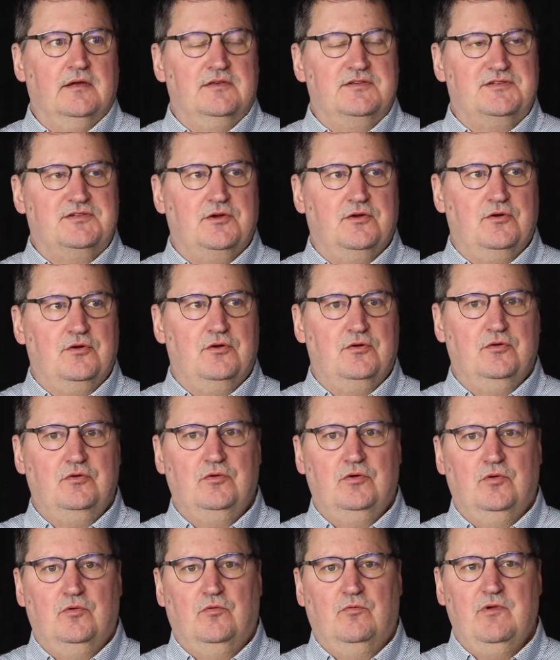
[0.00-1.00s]

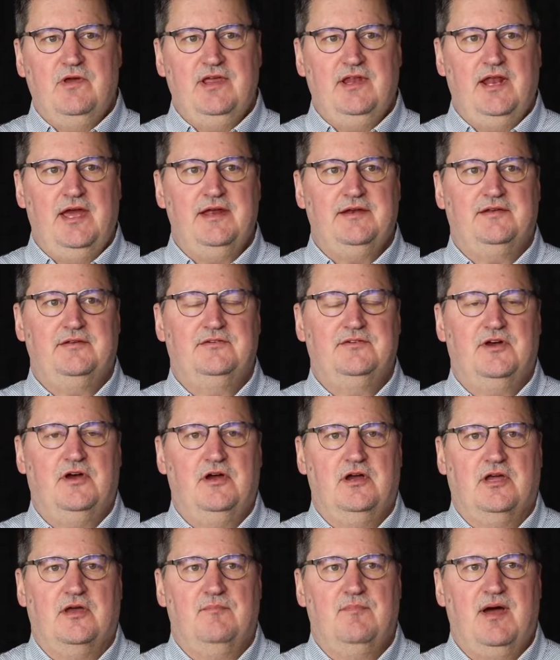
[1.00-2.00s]
So we like to
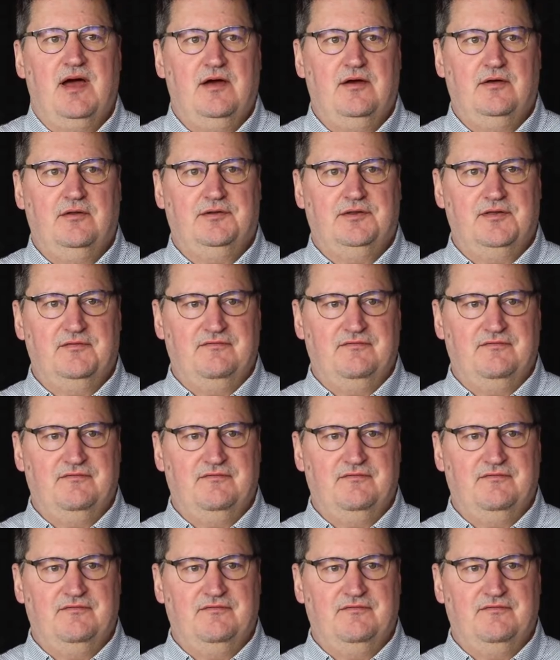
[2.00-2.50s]
talk about